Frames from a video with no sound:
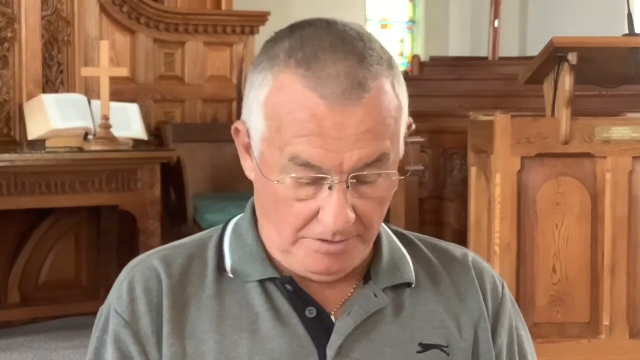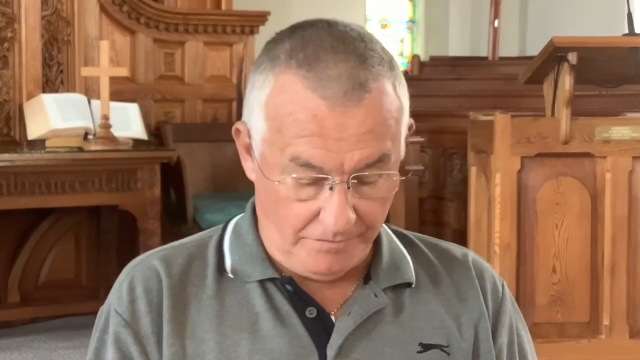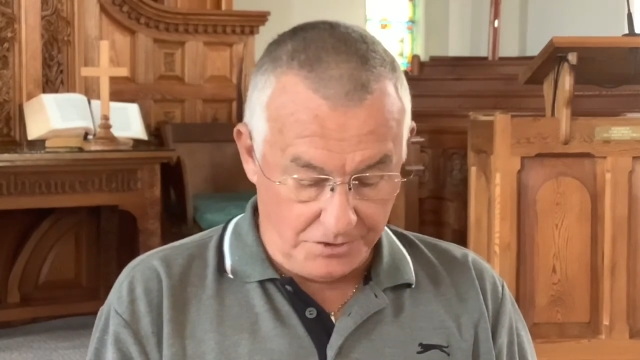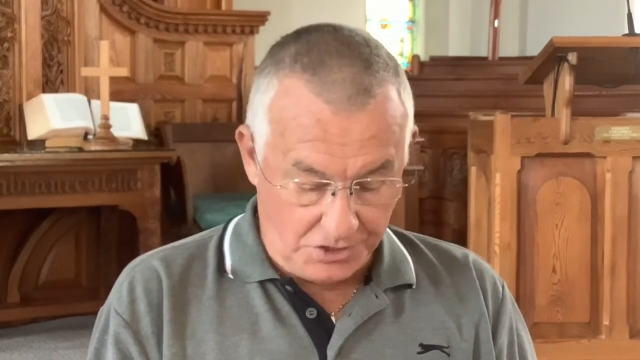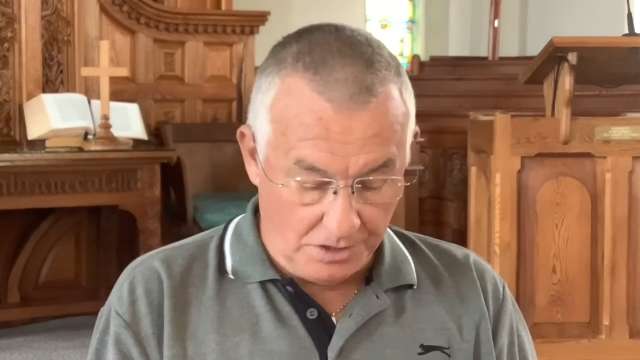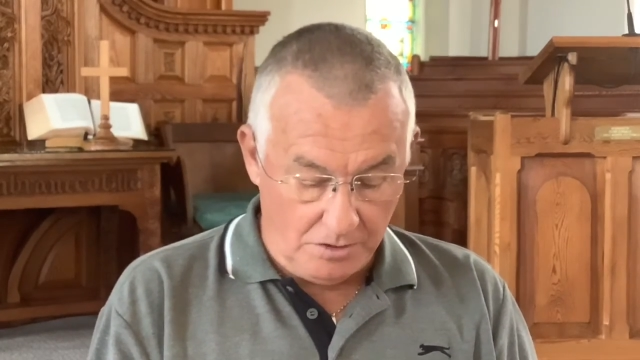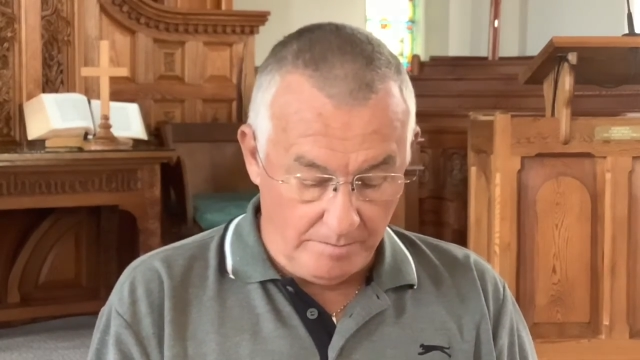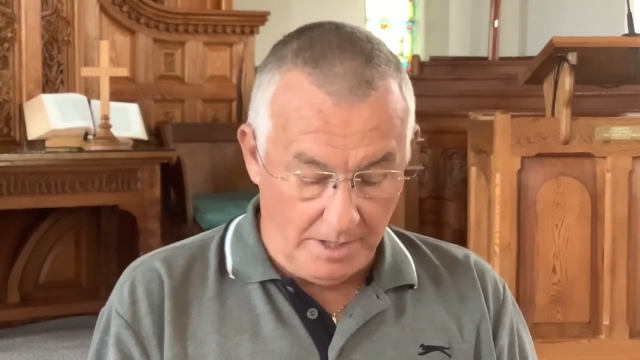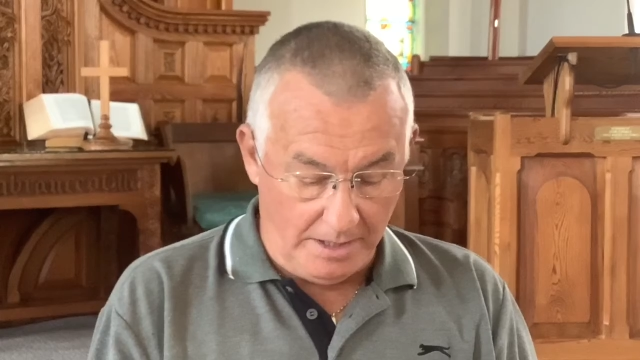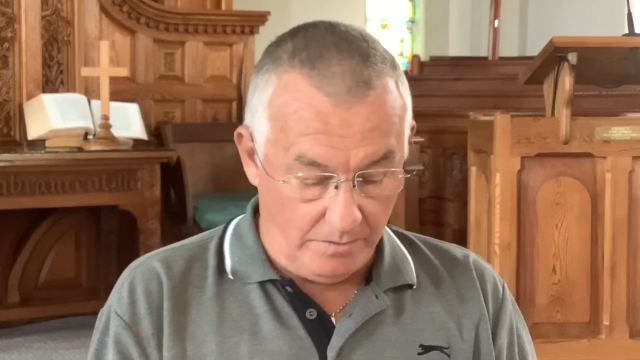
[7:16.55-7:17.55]
the two
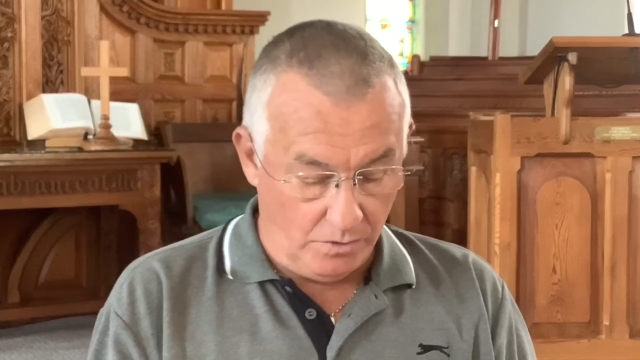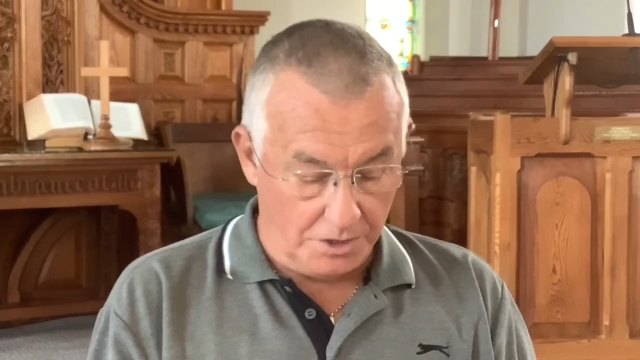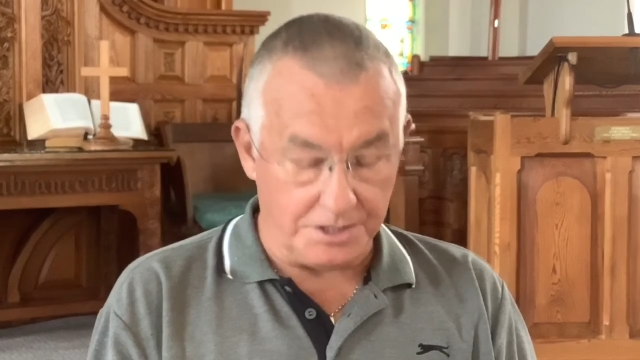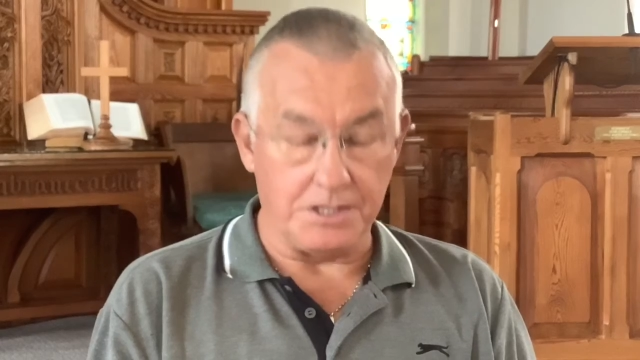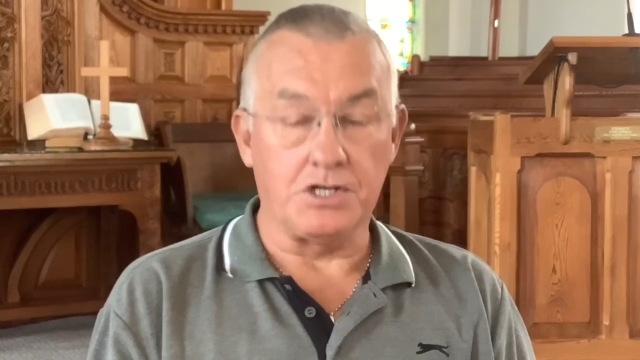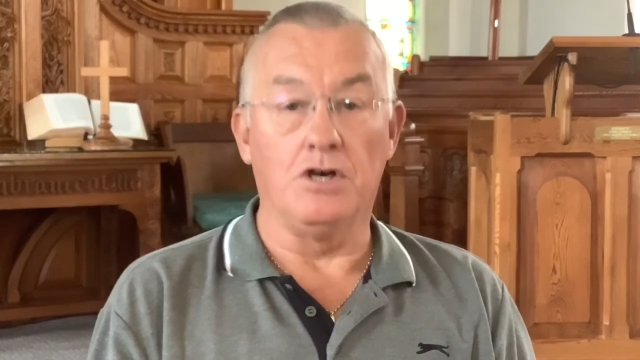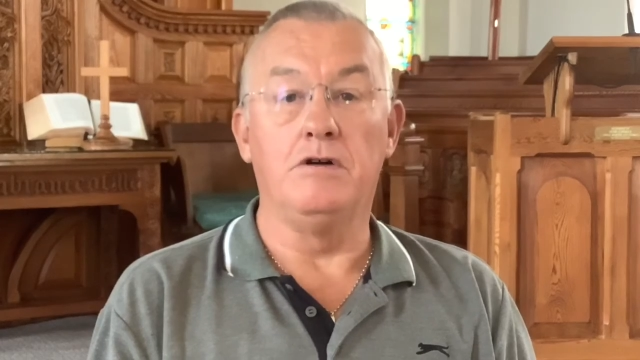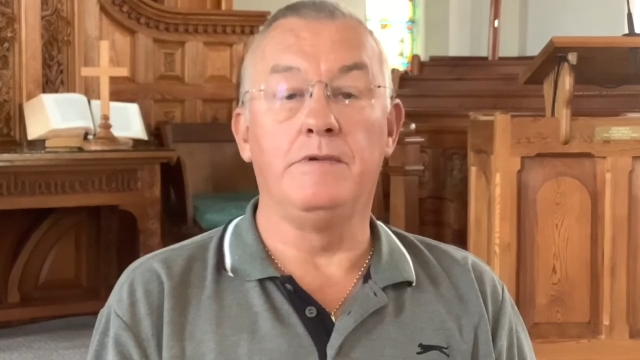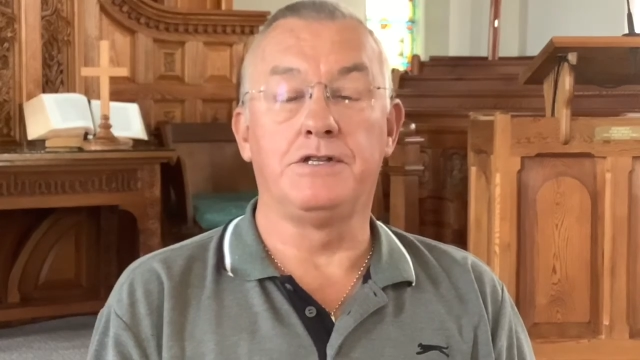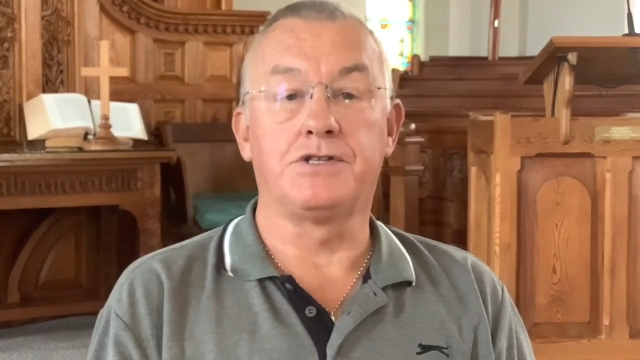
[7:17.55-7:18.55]
men were
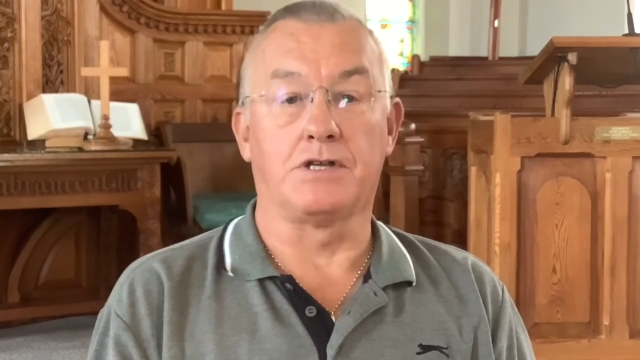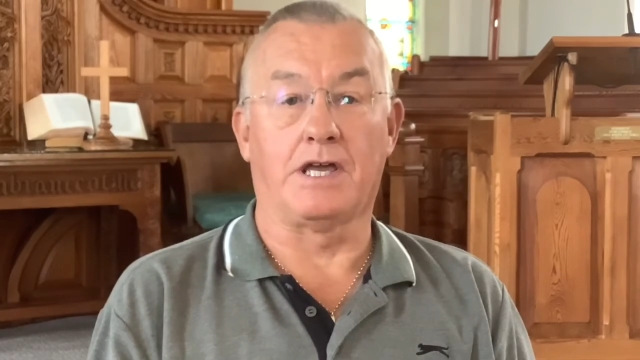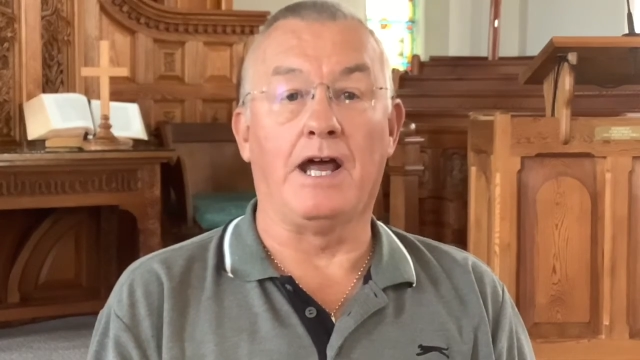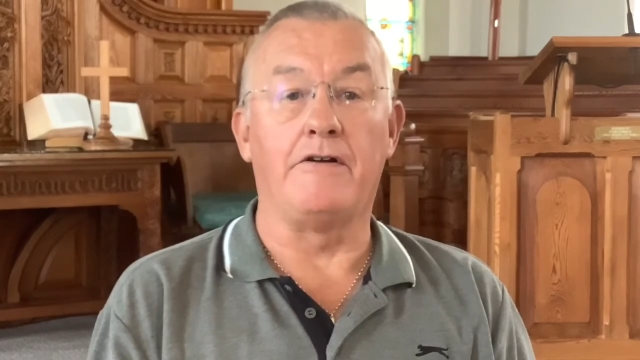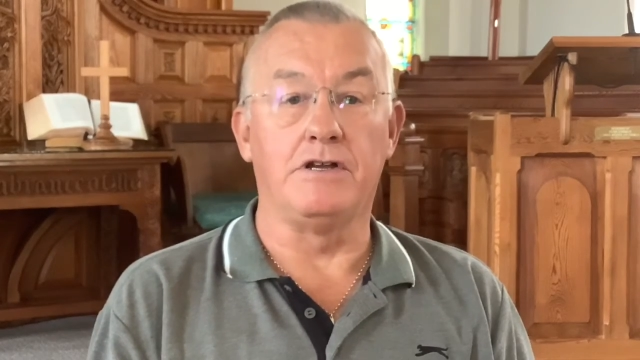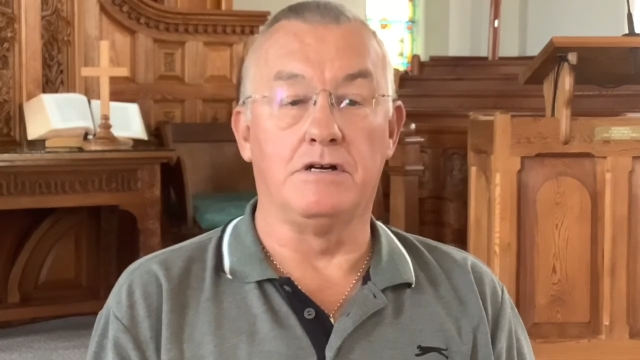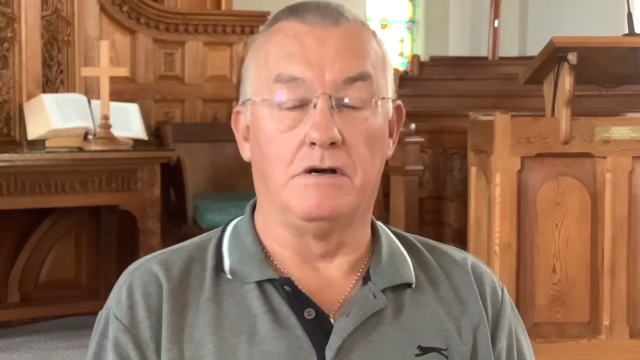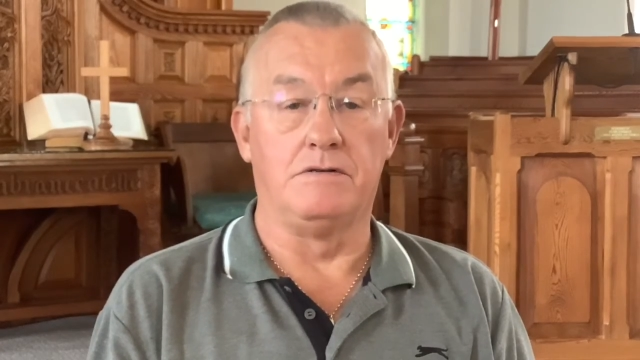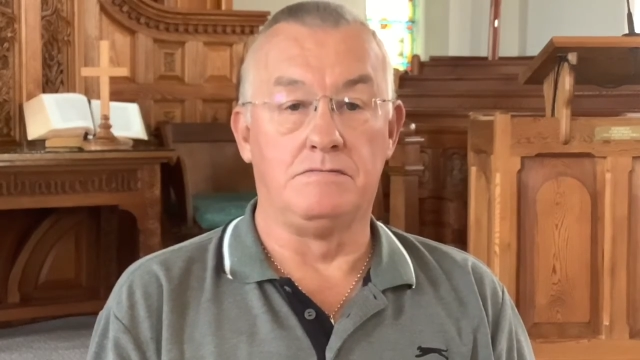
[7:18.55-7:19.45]
determined to carry on.